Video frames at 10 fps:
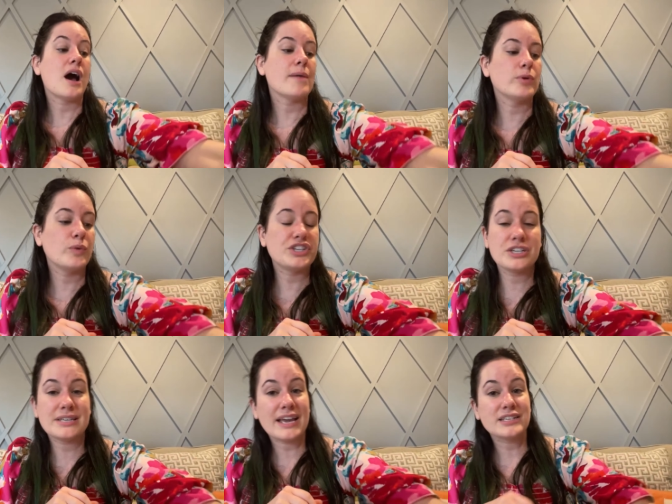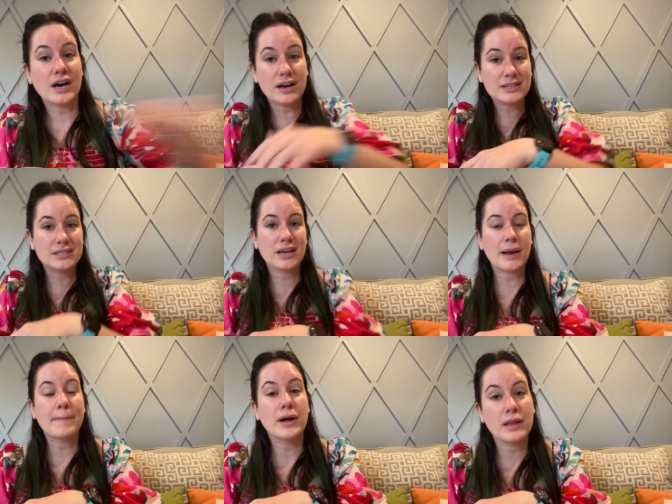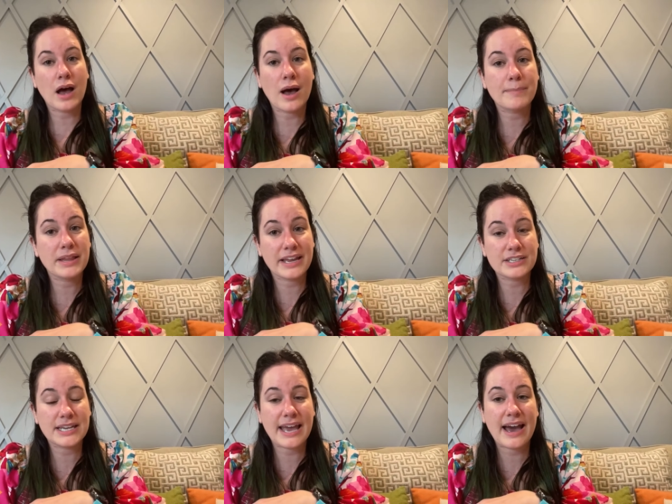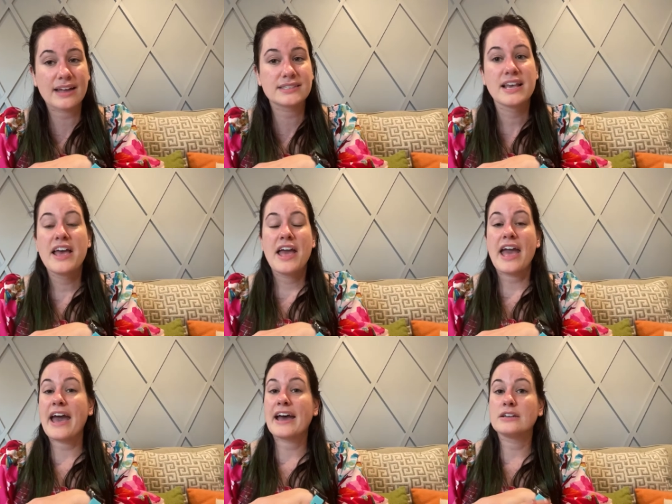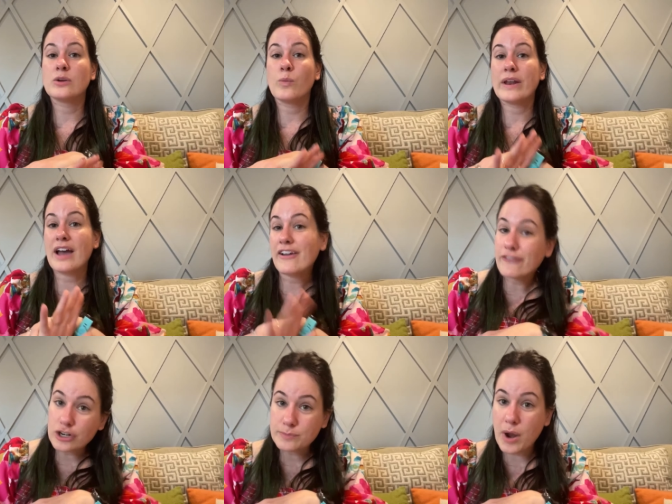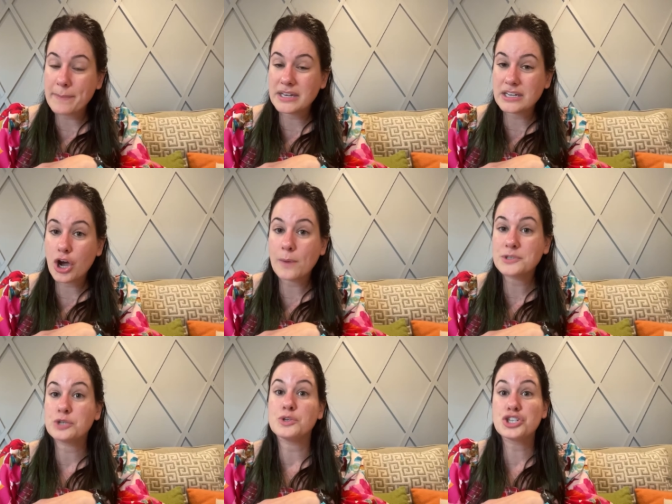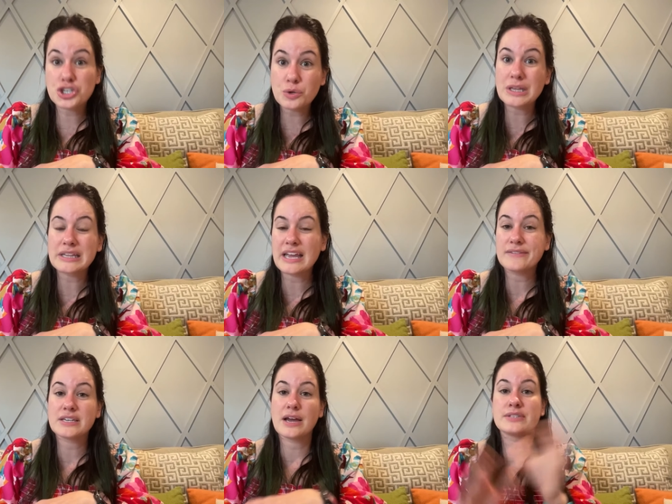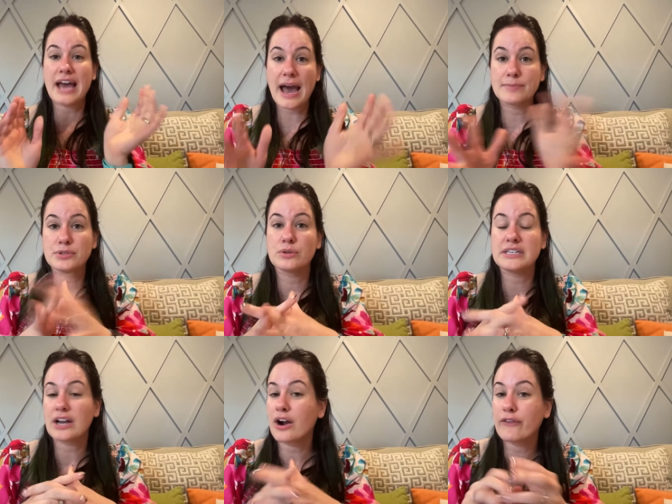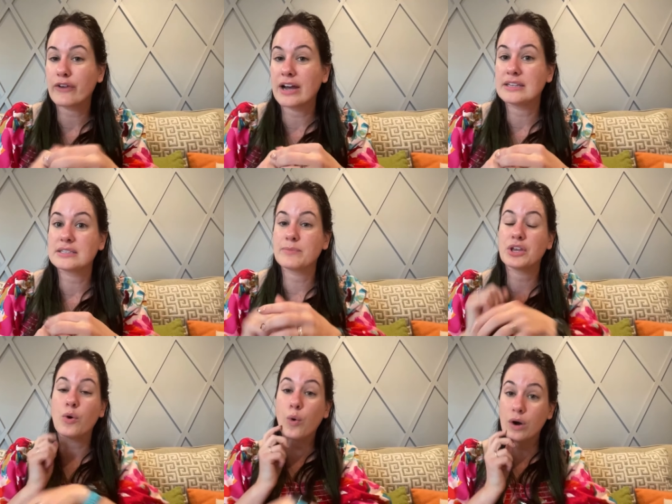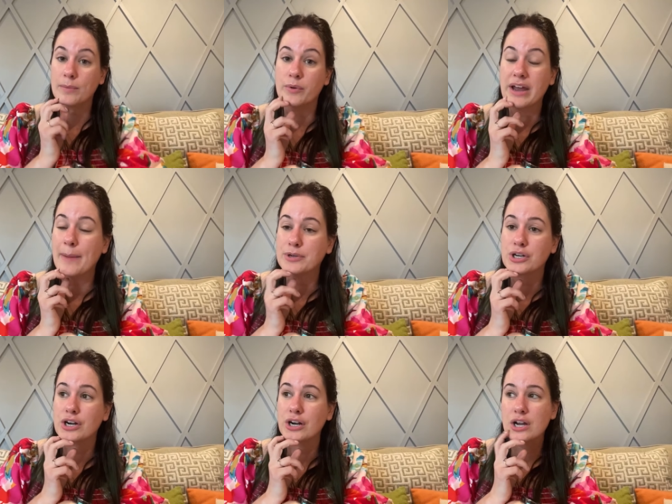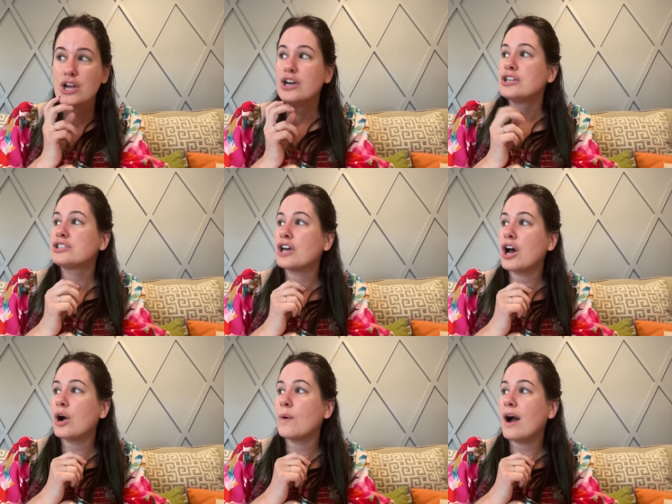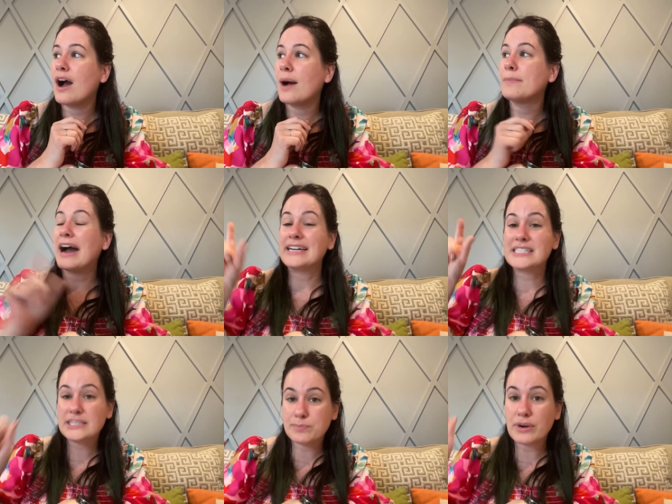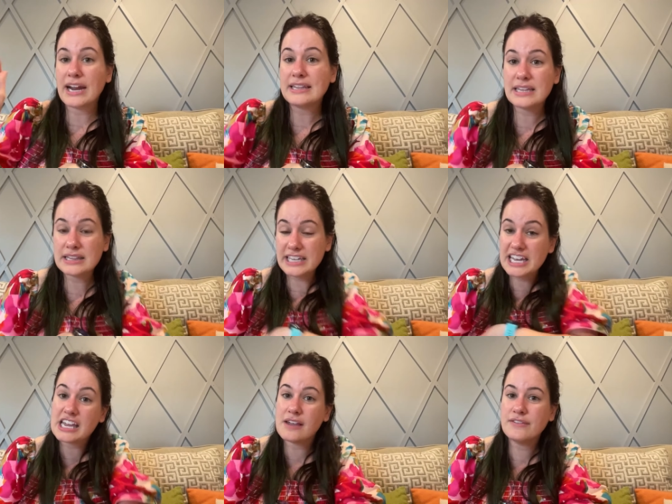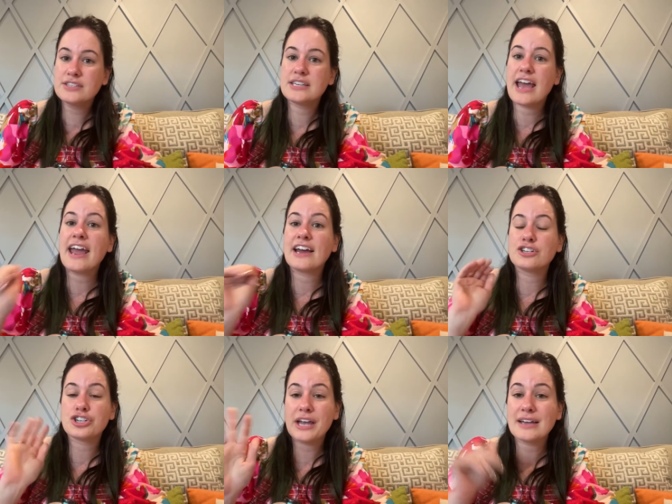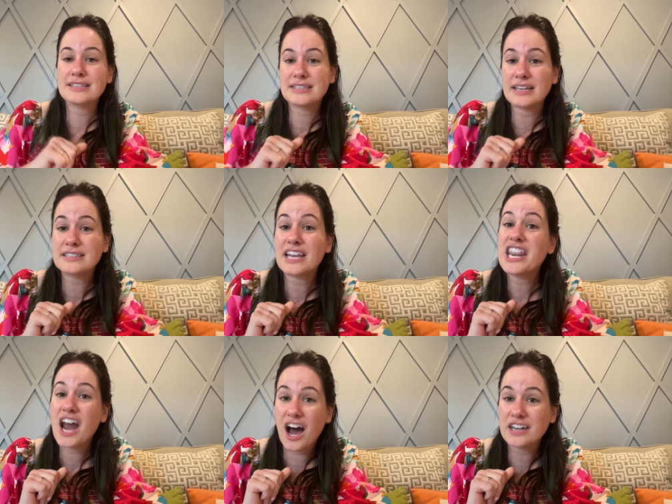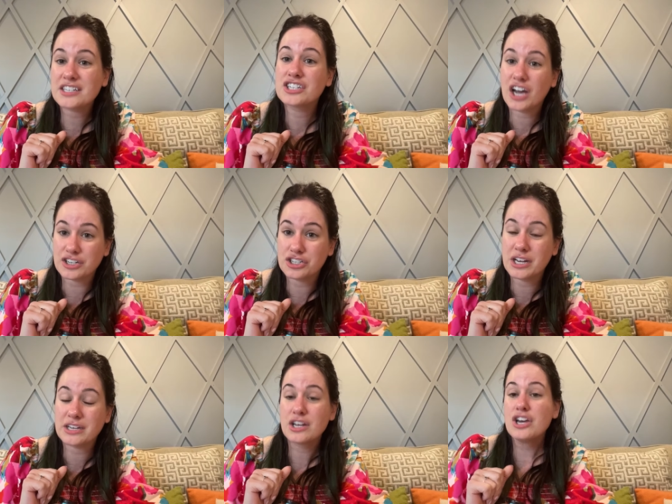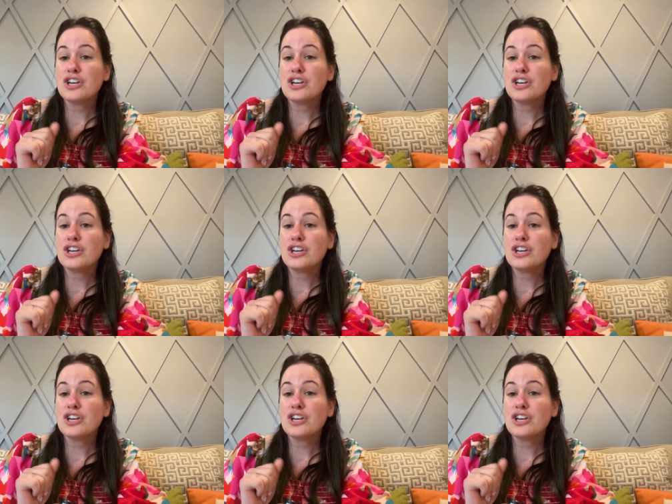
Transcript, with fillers: um, which is a toxic uh, plant to cats. And when I first brought Mindy home, she would chew the leaves and I was absolutely terrified that something horrible would happen to her. So um, I sprayed the leaves and she has since not touched it.